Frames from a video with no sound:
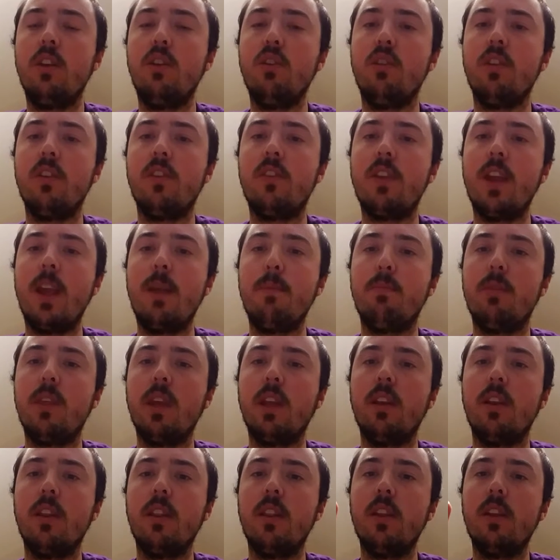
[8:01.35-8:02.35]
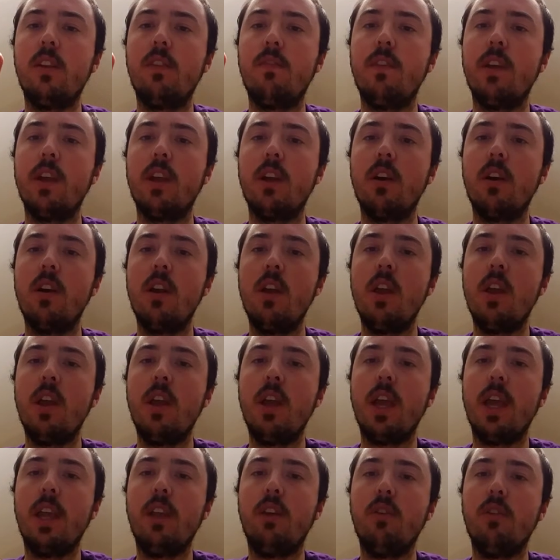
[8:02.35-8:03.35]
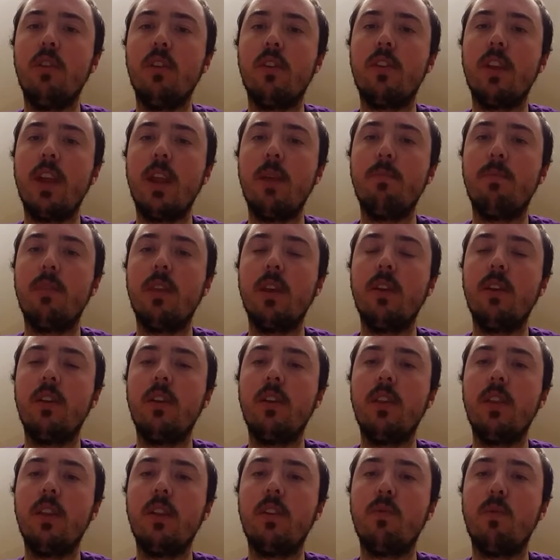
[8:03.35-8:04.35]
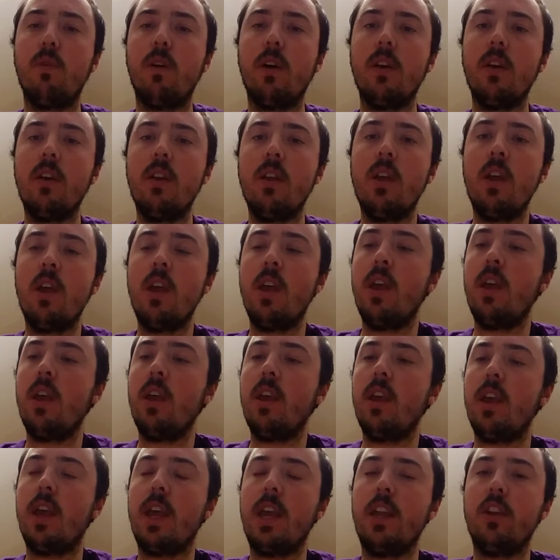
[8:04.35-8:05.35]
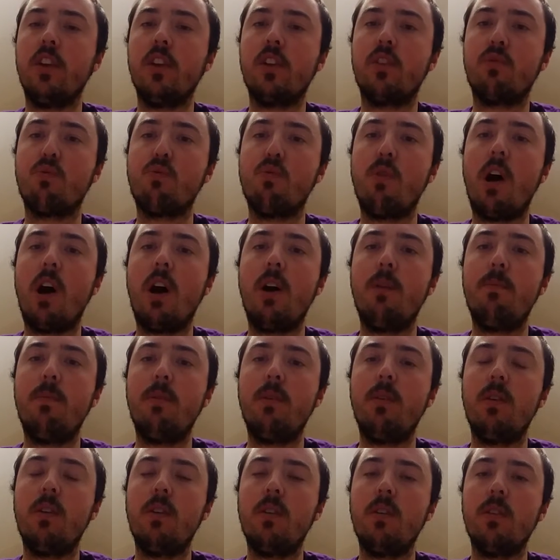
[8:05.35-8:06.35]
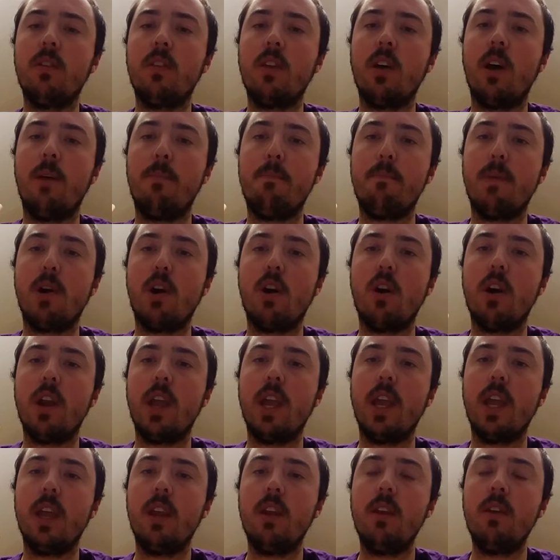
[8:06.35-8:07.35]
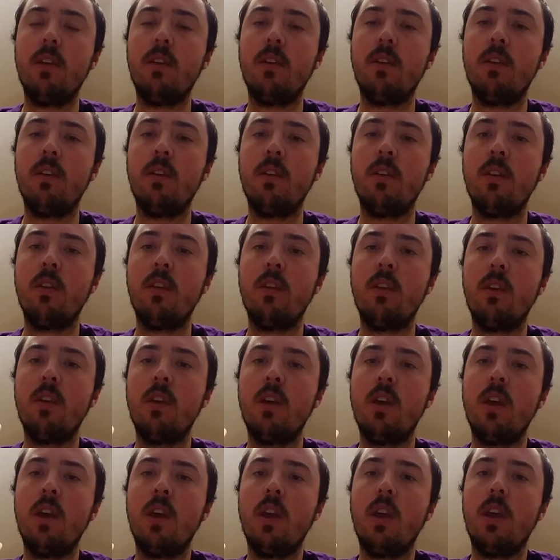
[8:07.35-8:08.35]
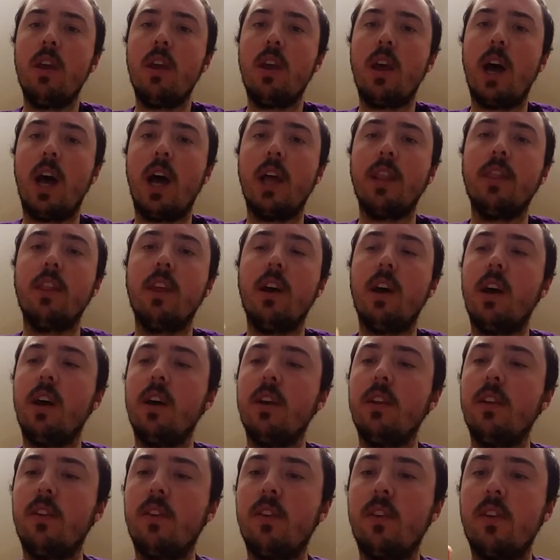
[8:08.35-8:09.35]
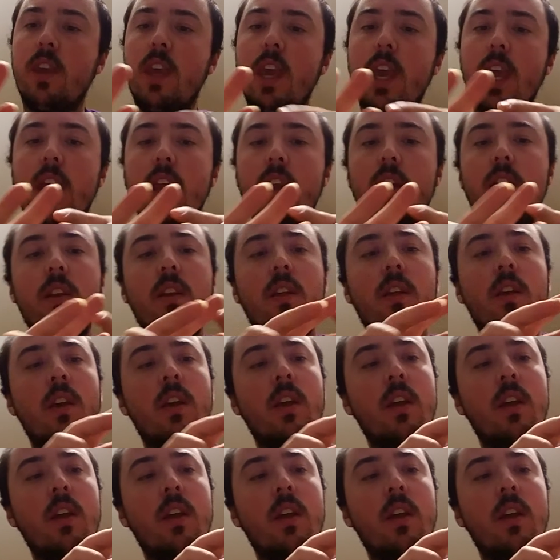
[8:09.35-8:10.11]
do the same thing to this finger, and do the same thing to this one. And just rub the myrrh in on the skin